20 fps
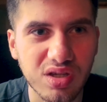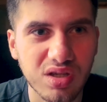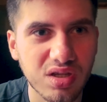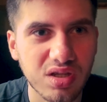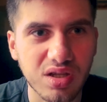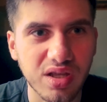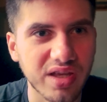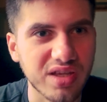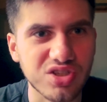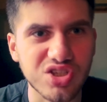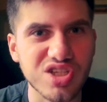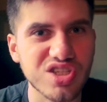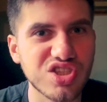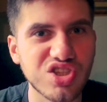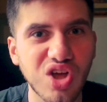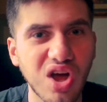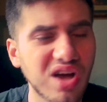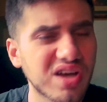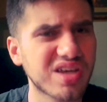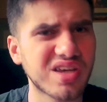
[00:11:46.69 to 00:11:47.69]
Like just
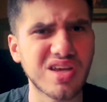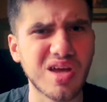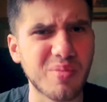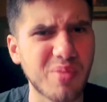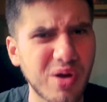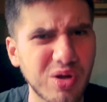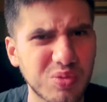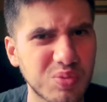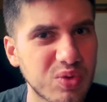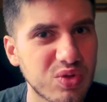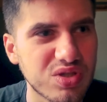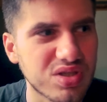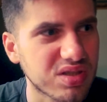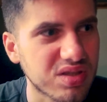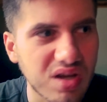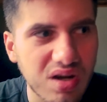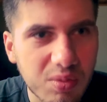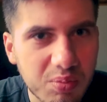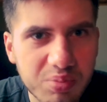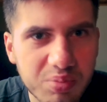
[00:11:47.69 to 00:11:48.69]
talking about music,
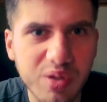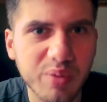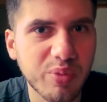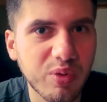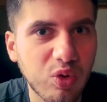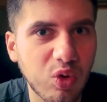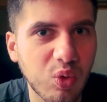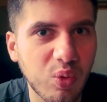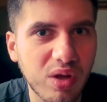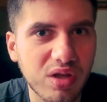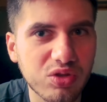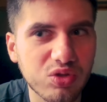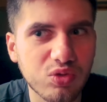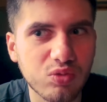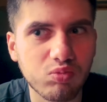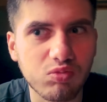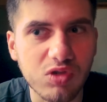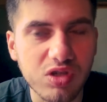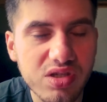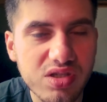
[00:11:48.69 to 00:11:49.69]
there are people who want to
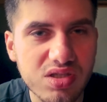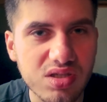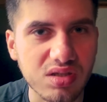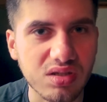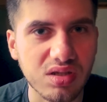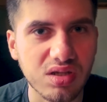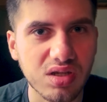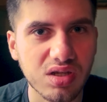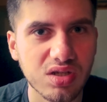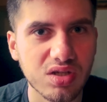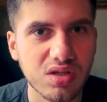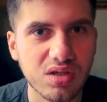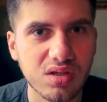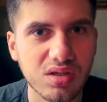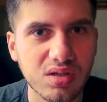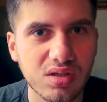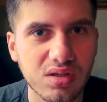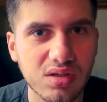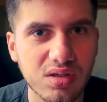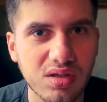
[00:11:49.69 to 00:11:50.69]
listen,
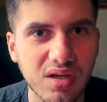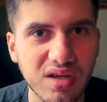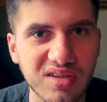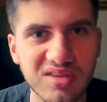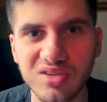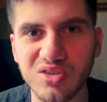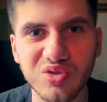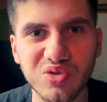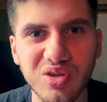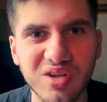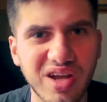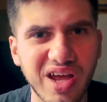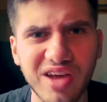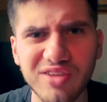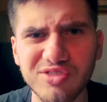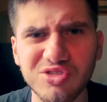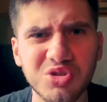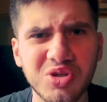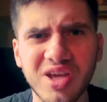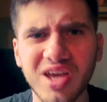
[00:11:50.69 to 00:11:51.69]
and you don't have
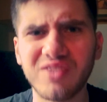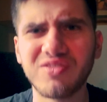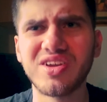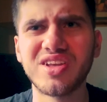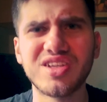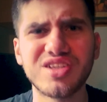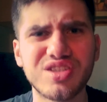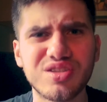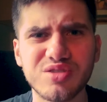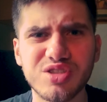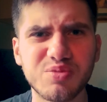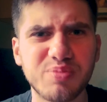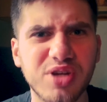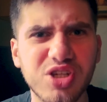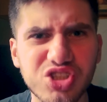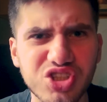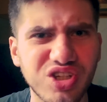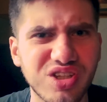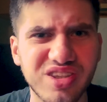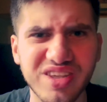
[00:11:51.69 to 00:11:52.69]
to have any
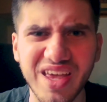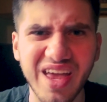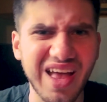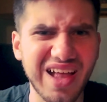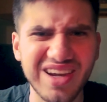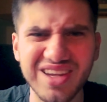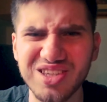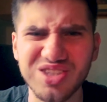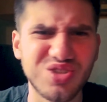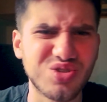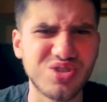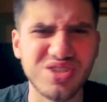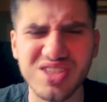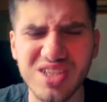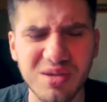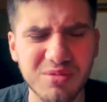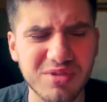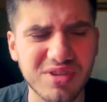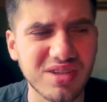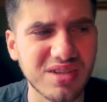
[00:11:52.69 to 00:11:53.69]
special talents or
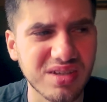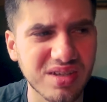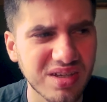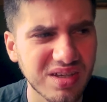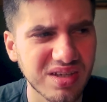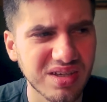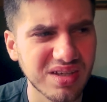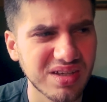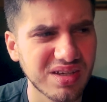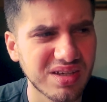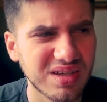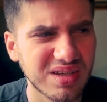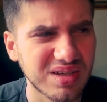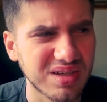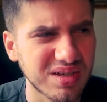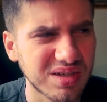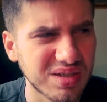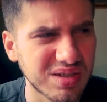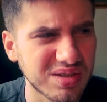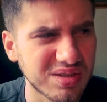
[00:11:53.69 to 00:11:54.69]
something.
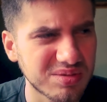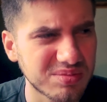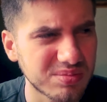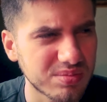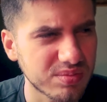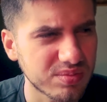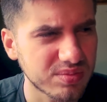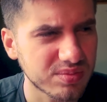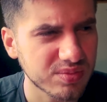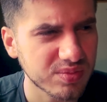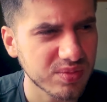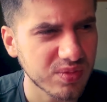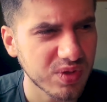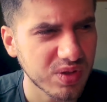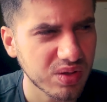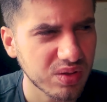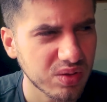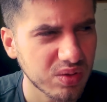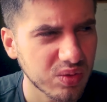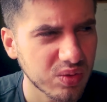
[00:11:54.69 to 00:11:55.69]
um,
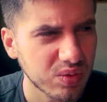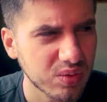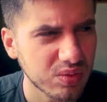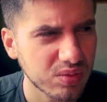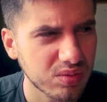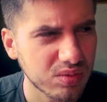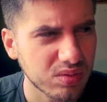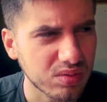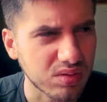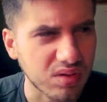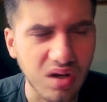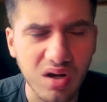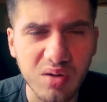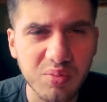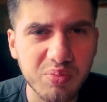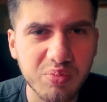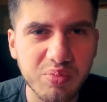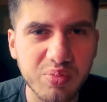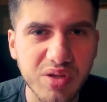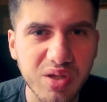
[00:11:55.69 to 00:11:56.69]
there are
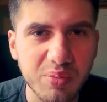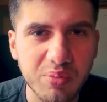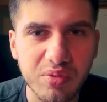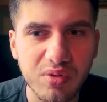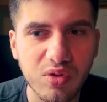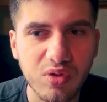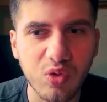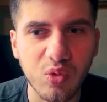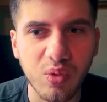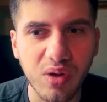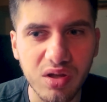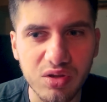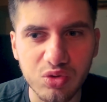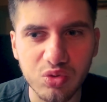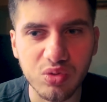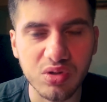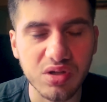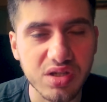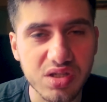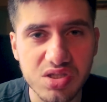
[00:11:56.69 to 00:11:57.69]
people who want to
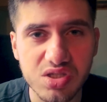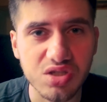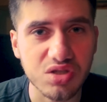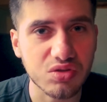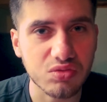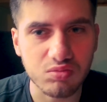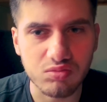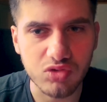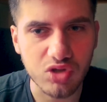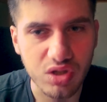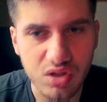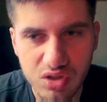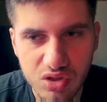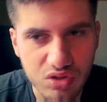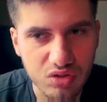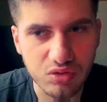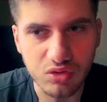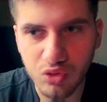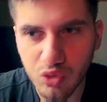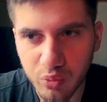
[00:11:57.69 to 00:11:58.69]
listen just
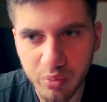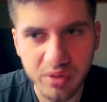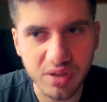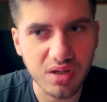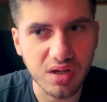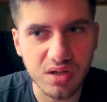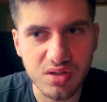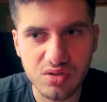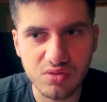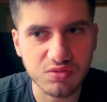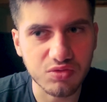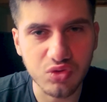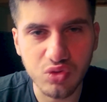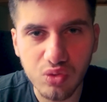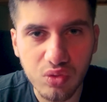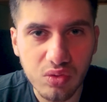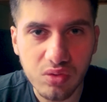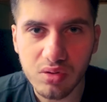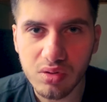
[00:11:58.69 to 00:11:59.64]
you because of you.